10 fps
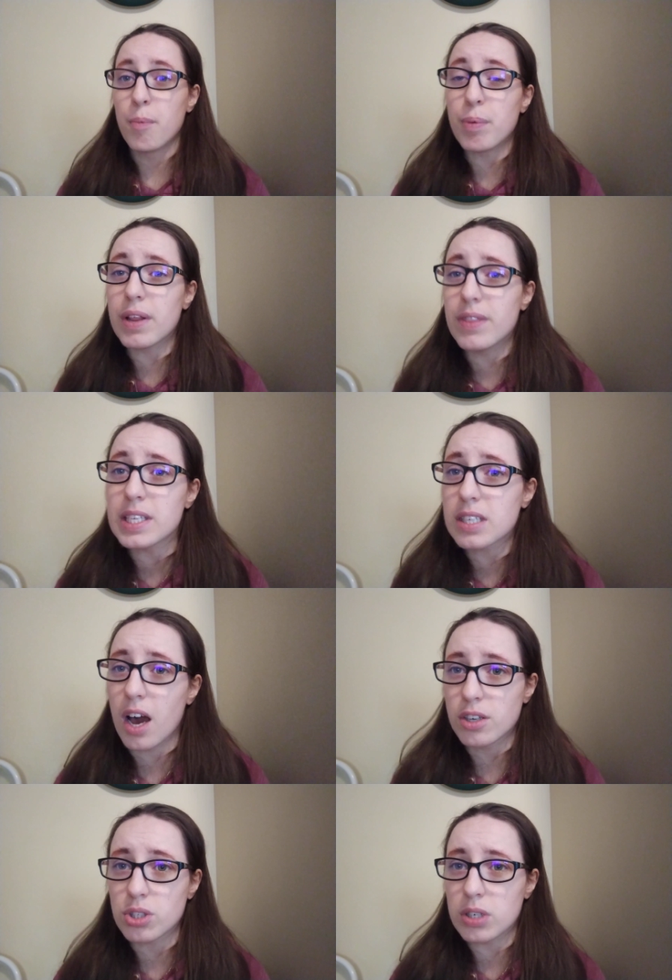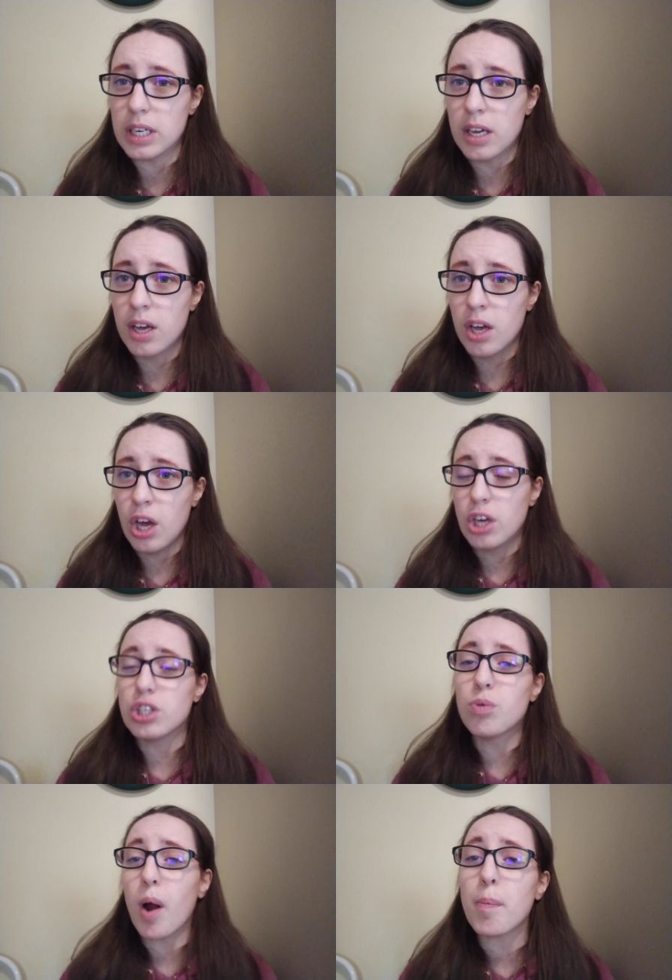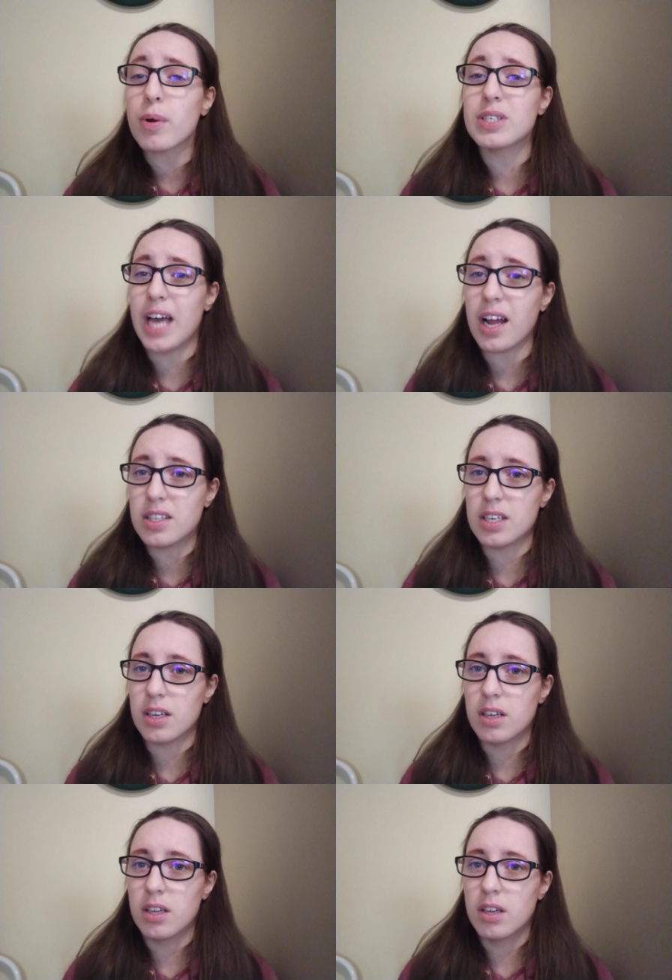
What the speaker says: But in this country, you are protected.